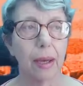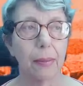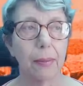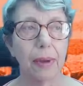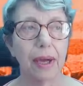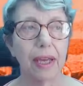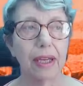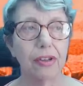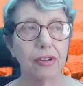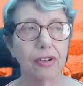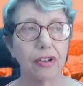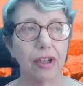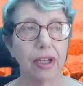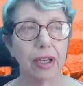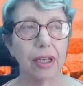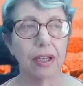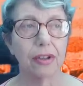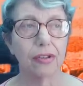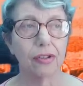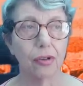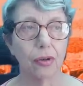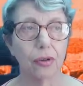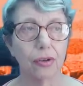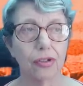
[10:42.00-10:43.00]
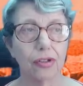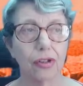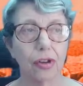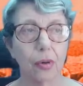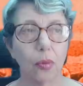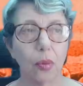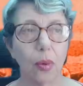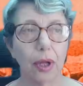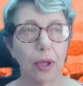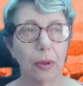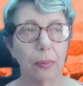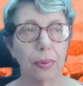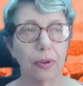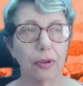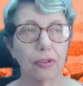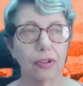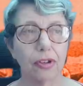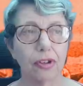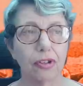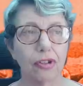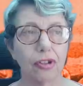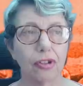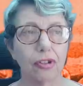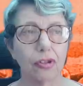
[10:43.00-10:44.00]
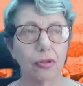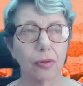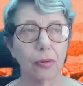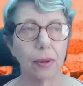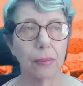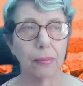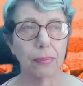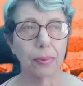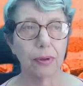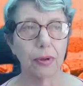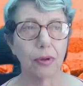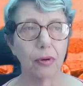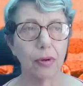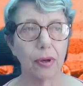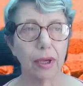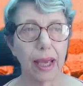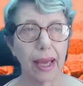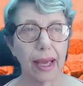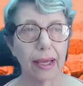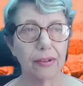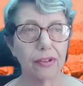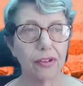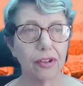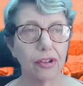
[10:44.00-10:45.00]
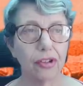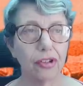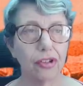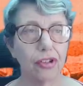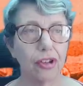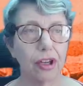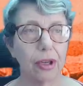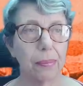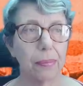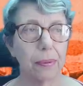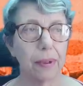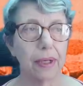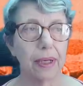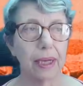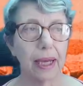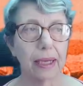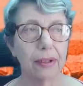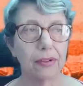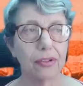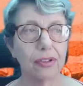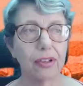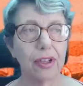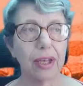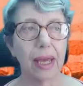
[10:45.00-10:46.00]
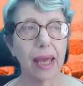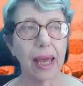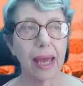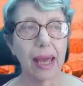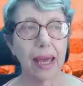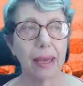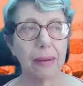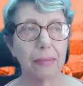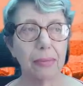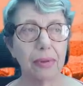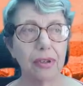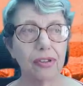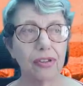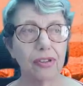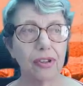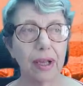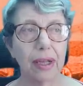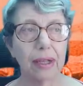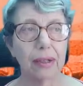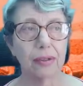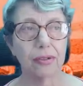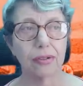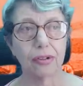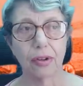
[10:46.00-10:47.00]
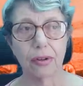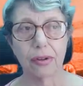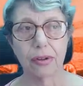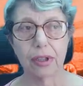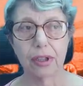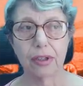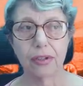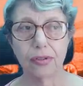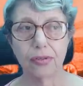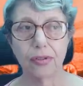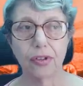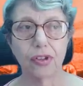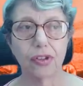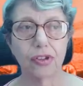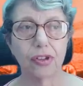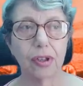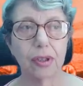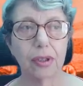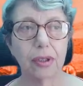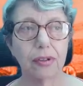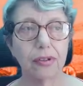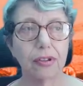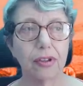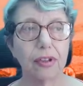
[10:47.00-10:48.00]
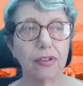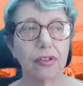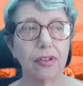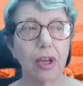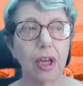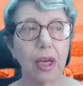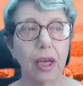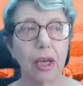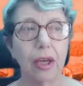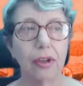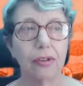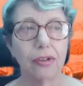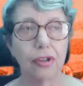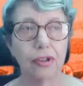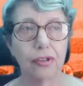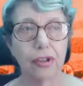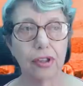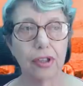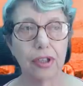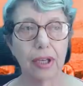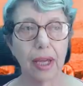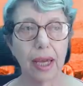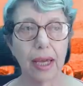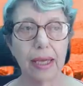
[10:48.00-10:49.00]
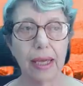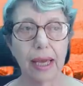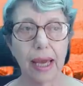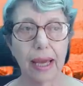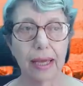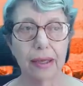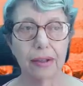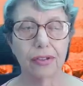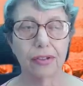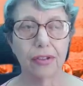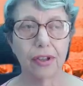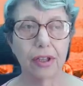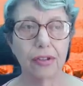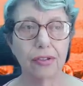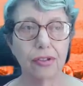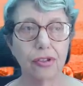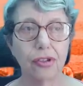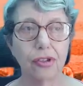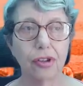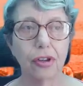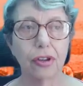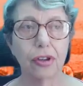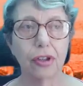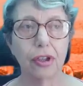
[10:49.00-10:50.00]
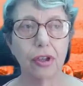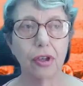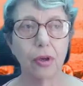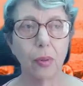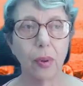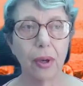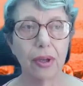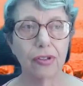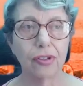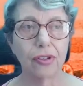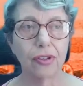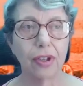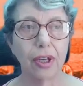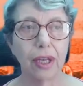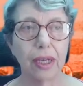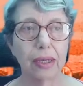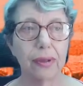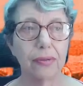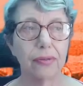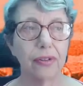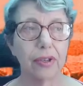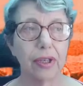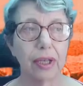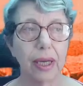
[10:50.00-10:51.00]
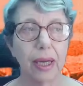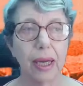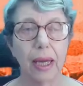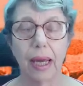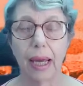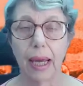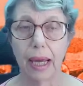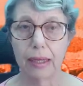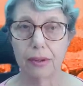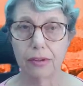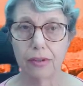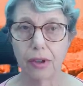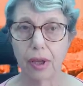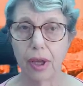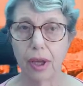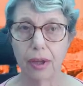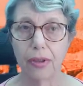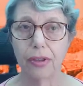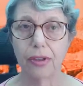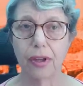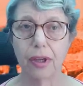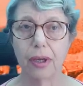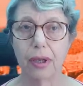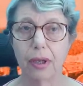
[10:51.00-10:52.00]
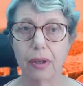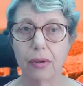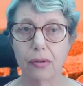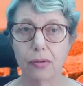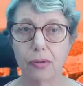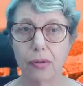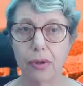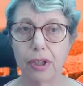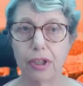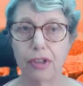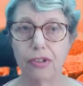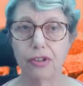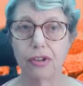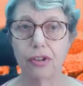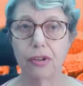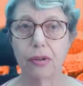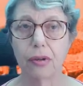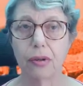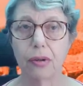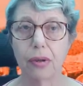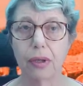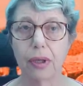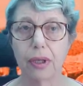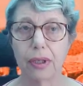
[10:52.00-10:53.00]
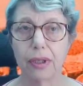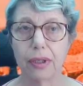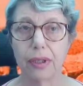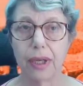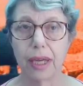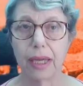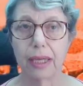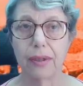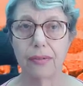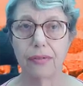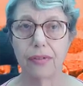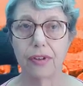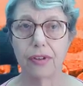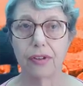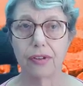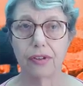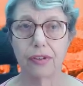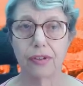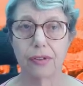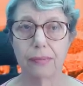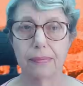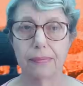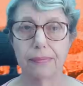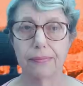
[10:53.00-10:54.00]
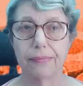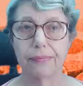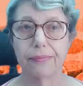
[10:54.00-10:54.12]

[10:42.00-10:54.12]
Beijing is also well positioned to employ anti ship and anti air missiles on these facilities to deny access to the US Navy and other regional navies.